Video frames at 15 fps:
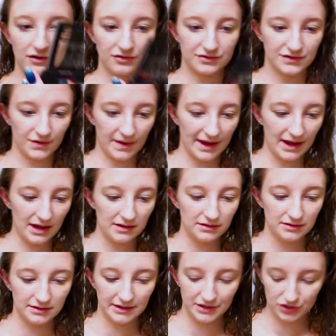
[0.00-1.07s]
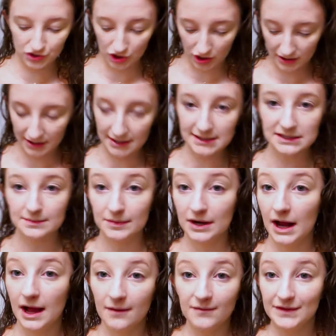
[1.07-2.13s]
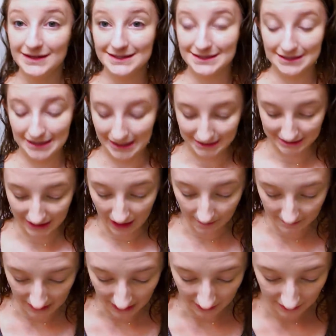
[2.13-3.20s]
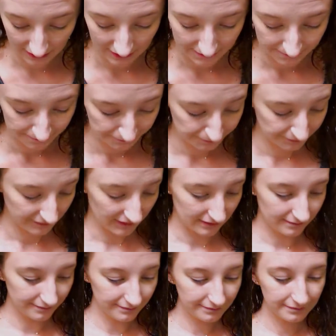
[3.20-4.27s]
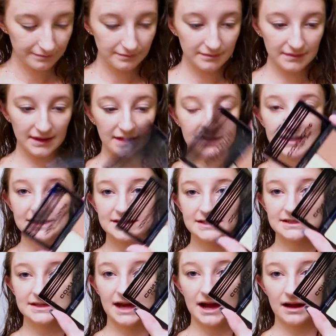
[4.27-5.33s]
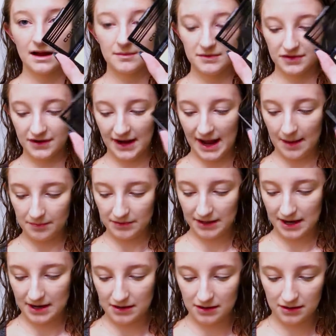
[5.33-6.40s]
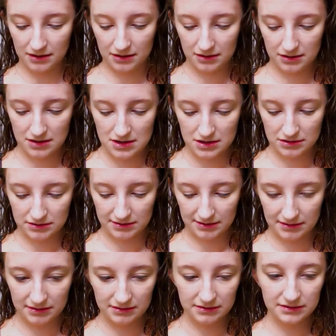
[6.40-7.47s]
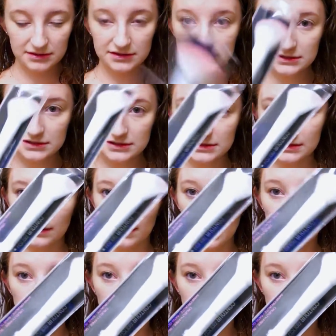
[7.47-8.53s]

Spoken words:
also had like darkest, but obviously that's not me. And this does not come with an applicator. So I